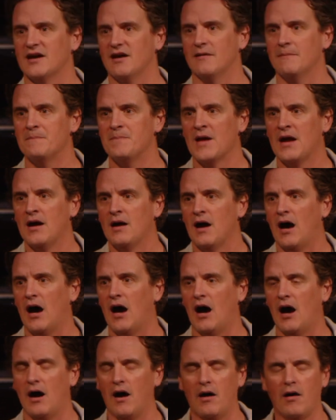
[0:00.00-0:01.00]
And
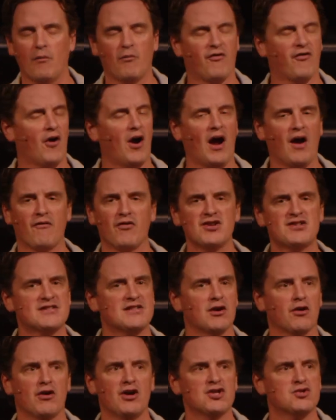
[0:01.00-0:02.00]
for every
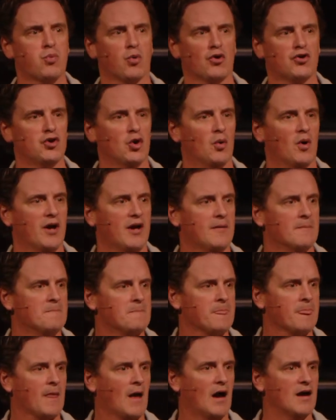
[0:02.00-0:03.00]
series, we're doing
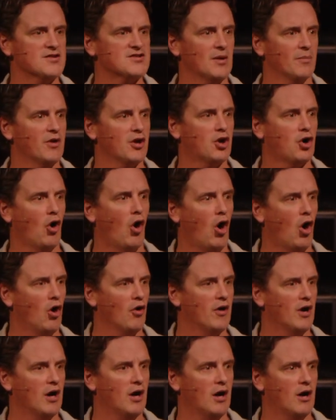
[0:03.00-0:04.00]
something
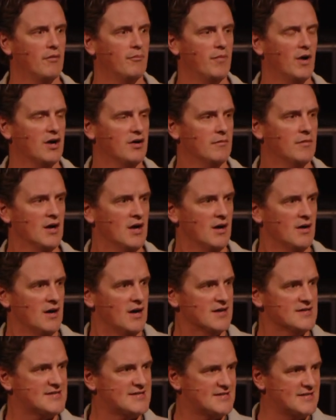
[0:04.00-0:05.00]
called
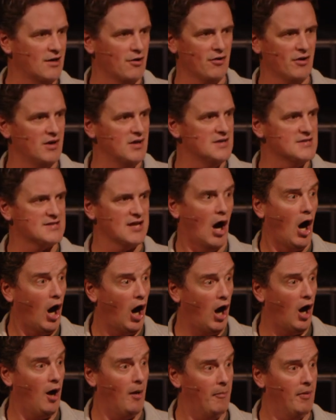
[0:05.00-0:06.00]
a series
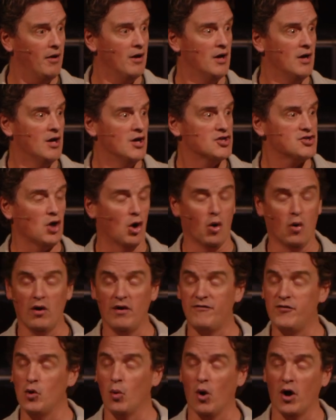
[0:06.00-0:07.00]
hub. So
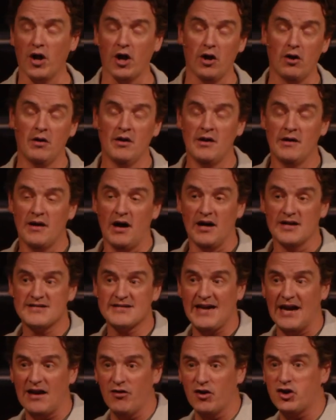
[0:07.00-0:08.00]
if you want to
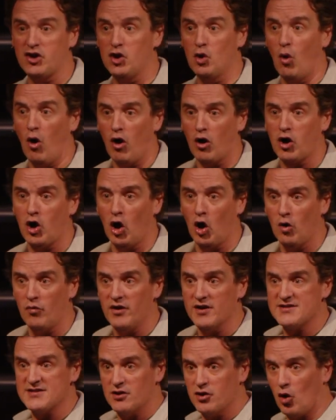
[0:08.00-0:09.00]
scan the QR code
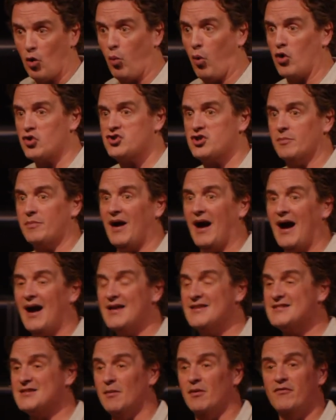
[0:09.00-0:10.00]
that's in your worship
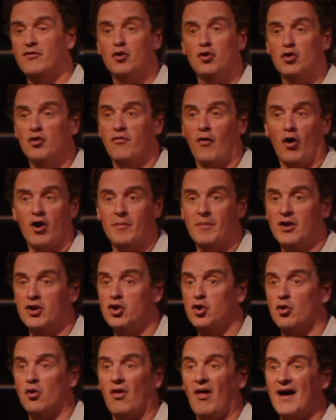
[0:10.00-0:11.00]
guide, some of you, you've already been
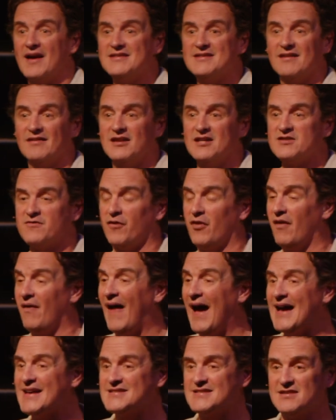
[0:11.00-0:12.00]
utilizing this for the
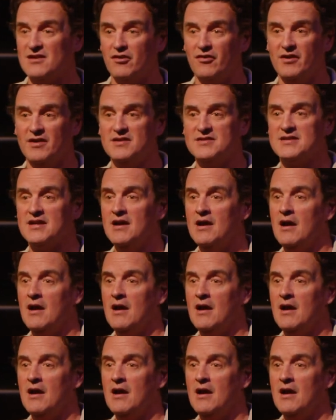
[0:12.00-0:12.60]
last series.